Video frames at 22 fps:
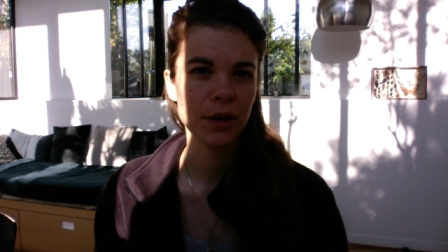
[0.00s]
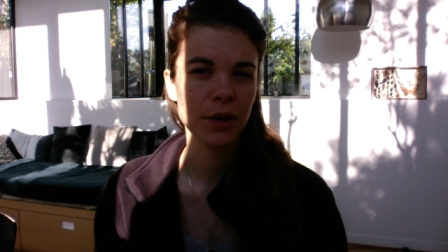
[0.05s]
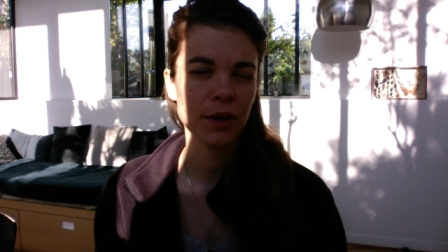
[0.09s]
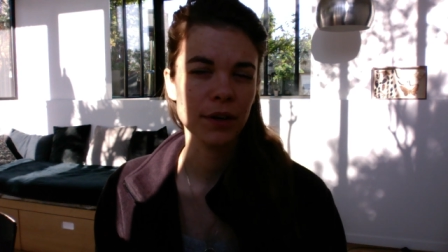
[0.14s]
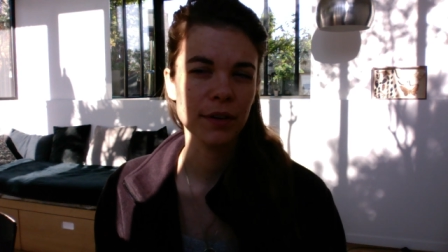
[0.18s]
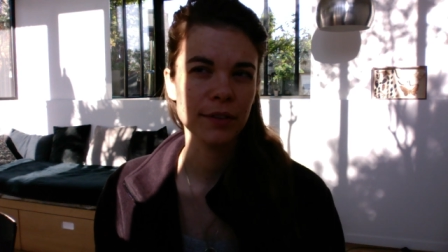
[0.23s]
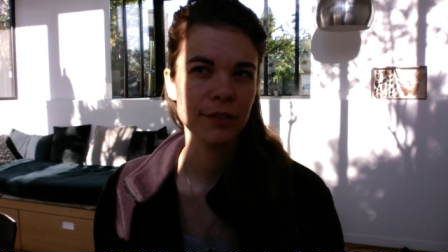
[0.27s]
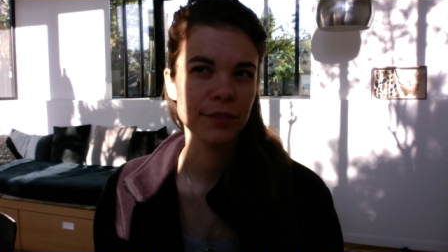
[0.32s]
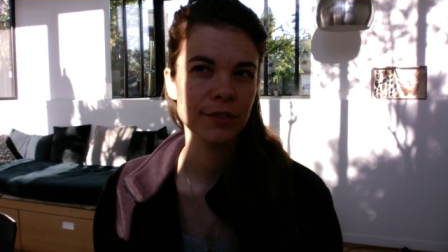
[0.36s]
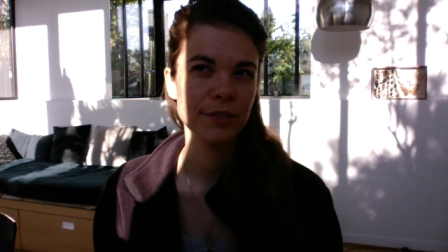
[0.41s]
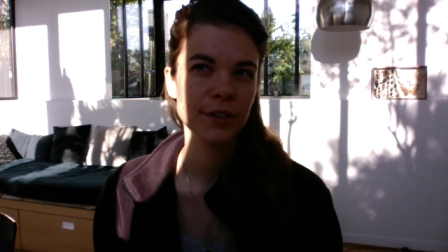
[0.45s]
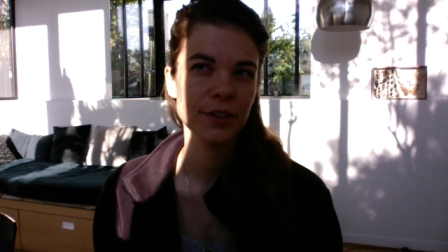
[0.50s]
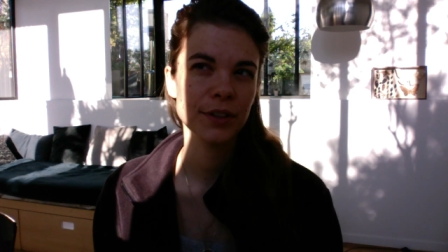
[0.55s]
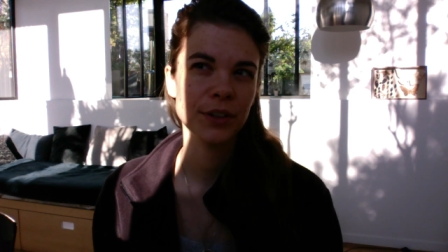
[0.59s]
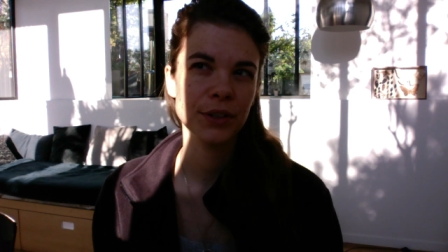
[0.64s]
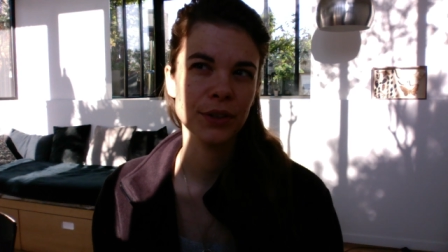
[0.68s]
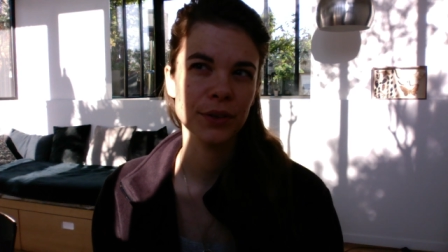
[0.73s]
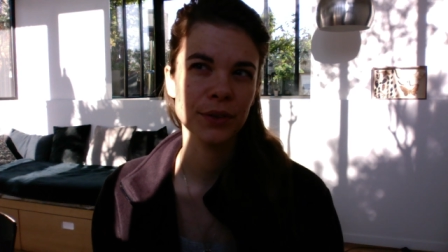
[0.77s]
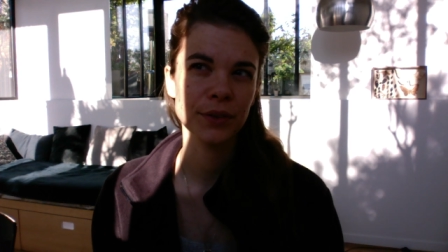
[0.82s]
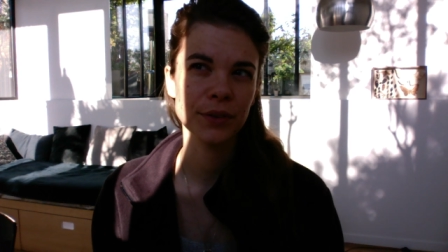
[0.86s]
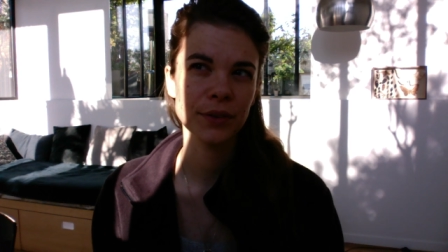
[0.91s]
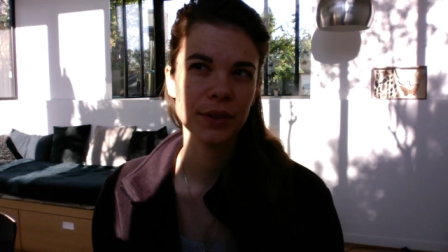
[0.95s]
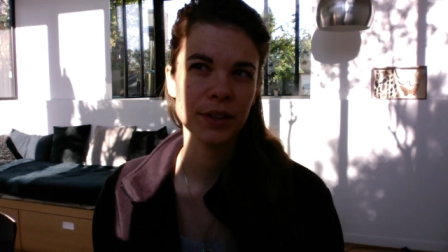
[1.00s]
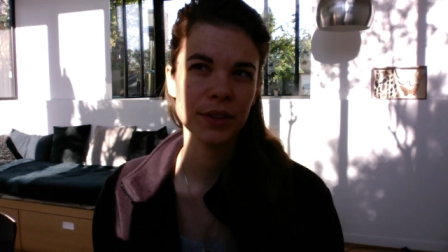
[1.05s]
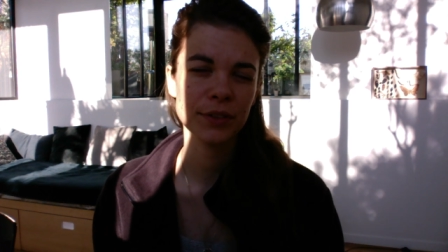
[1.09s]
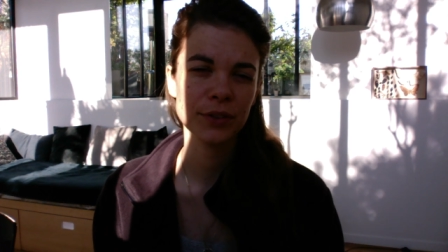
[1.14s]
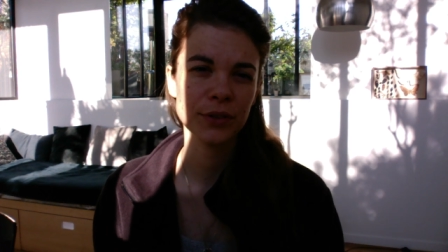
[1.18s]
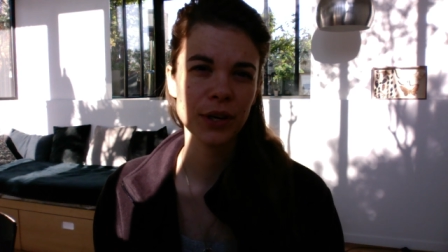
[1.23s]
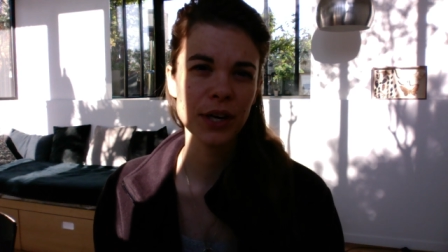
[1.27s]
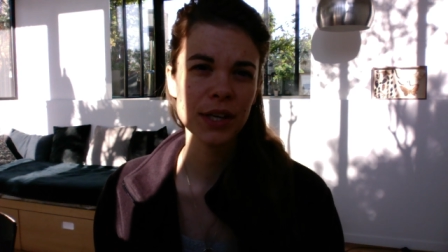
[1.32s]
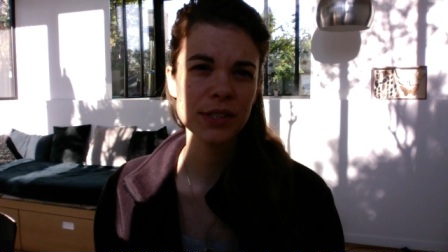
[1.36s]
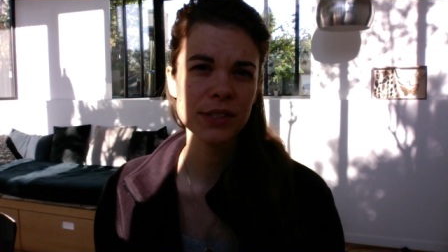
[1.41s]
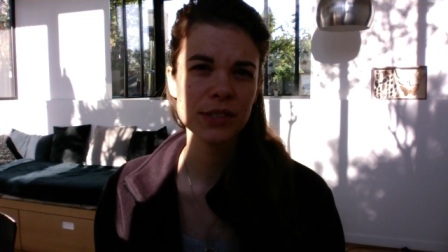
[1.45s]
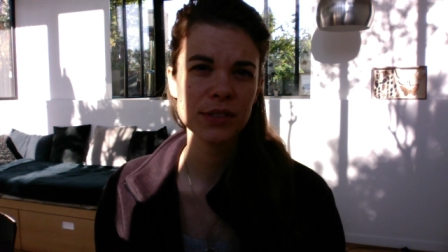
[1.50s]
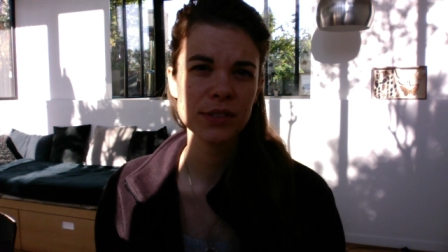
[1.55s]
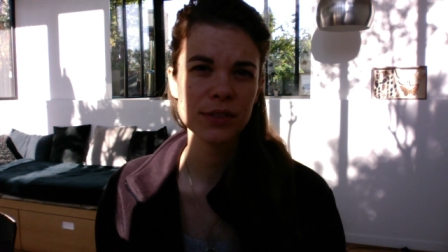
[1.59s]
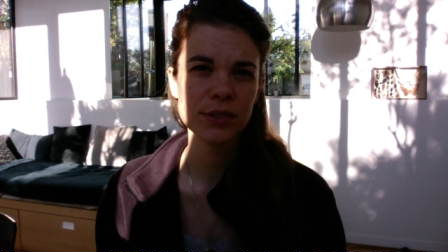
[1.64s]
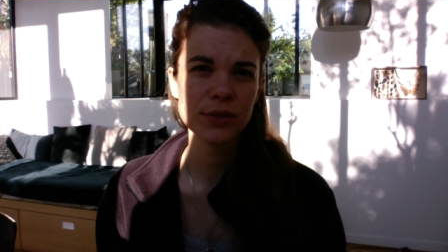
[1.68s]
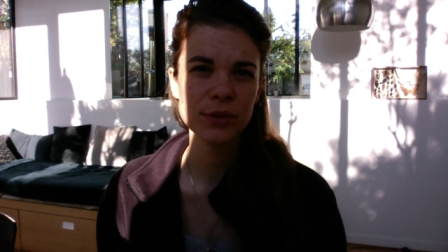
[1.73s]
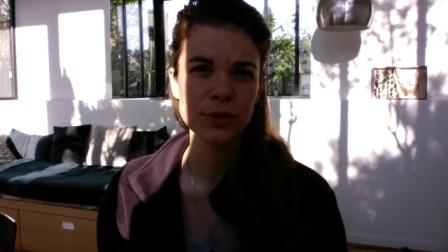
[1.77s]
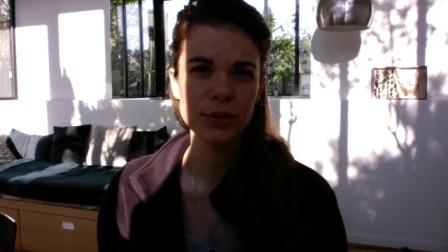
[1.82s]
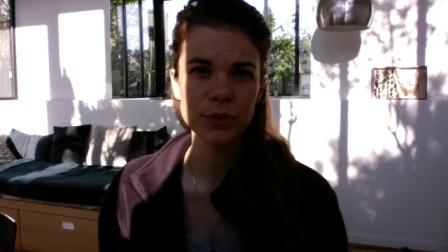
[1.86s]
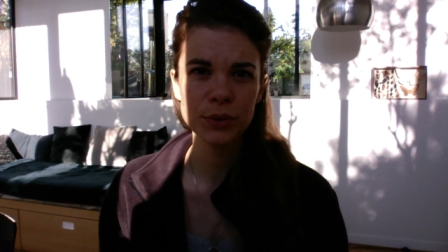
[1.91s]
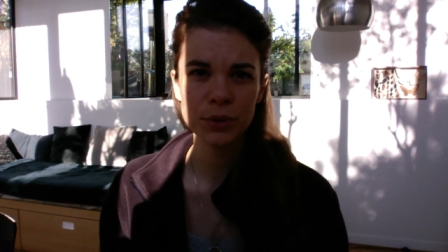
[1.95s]
of you know interest
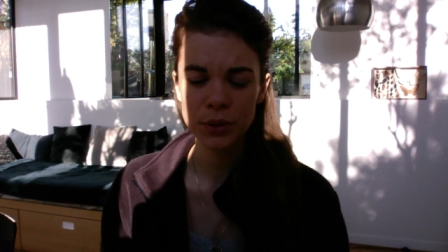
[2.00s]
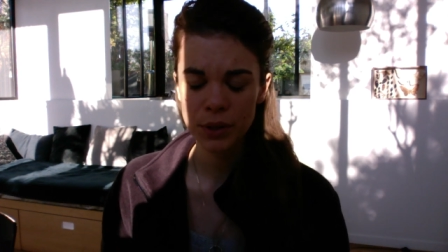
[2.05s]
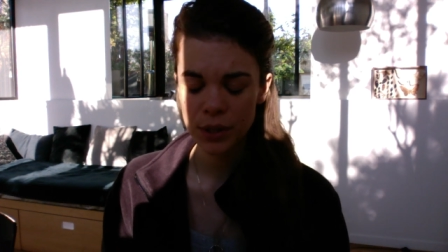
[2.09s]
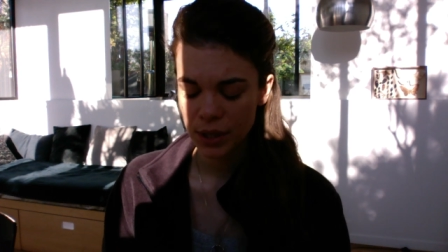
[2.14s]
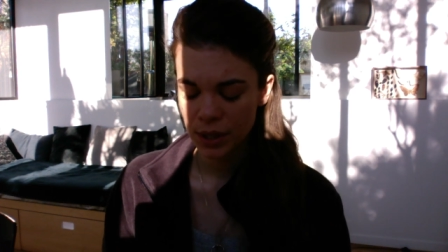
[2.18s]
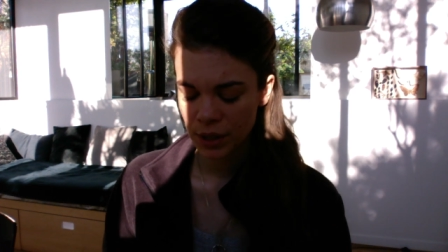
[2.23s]
to you